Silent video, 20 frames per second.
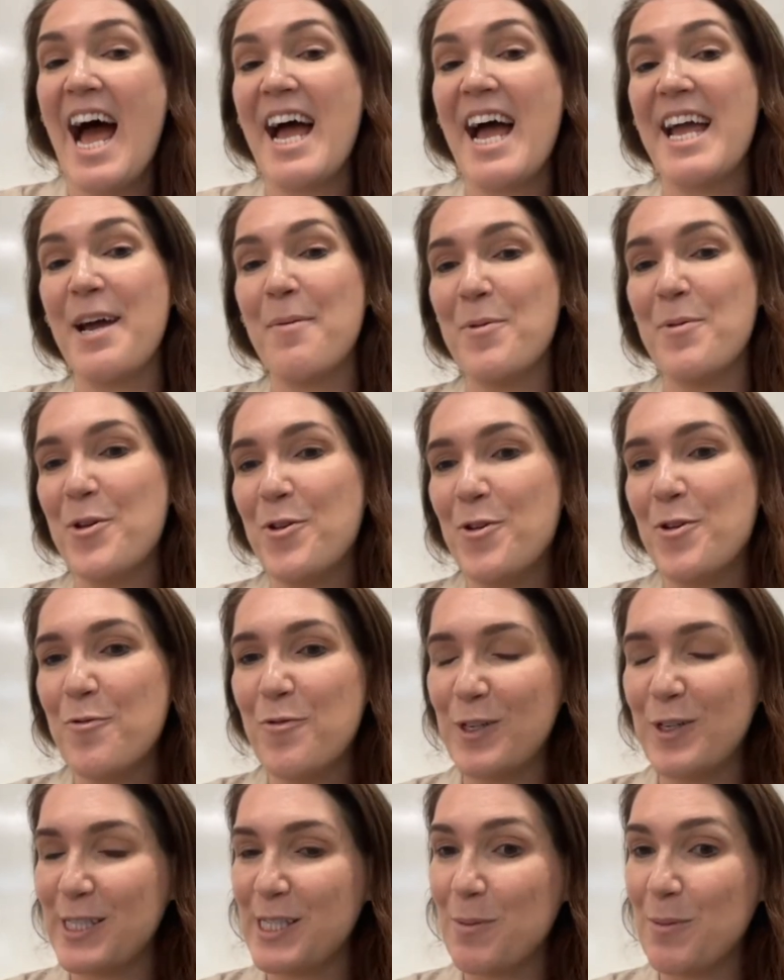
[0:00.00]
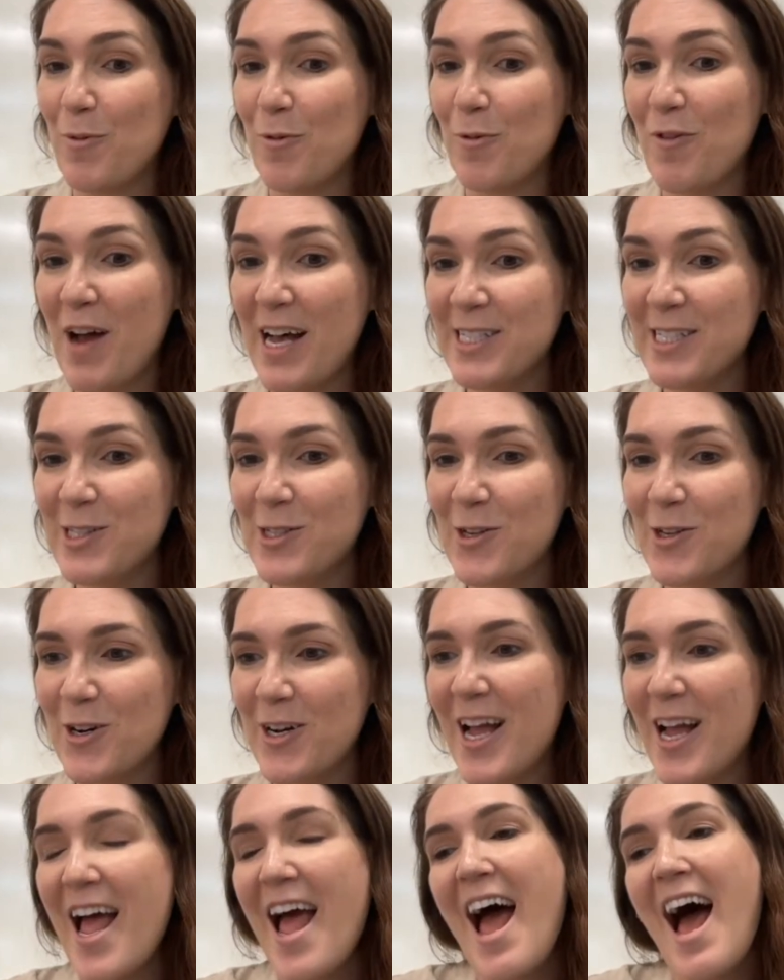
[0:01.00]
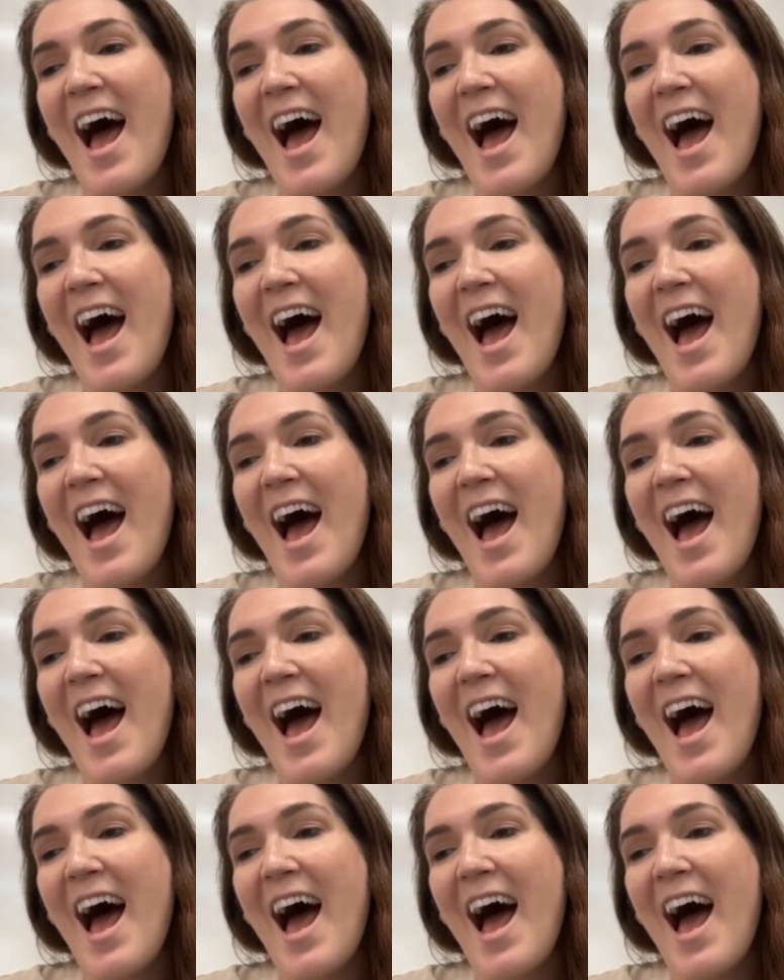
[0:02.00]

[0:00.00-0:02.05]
I am a university professor,